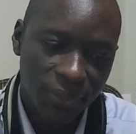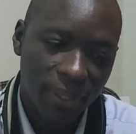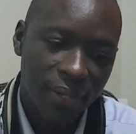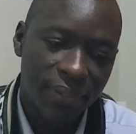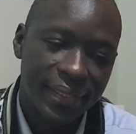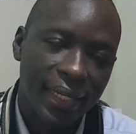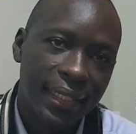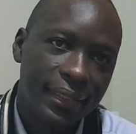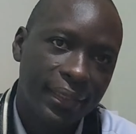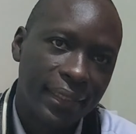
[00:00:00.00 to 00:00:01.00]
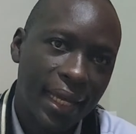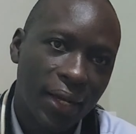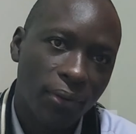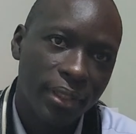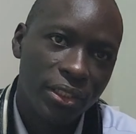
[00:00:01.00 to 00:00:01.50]
you can retarget
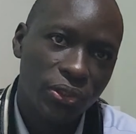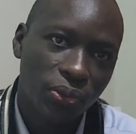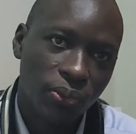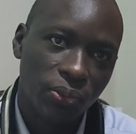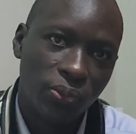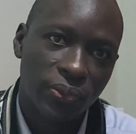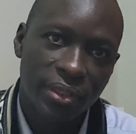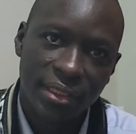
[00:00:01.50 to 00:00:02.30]
according to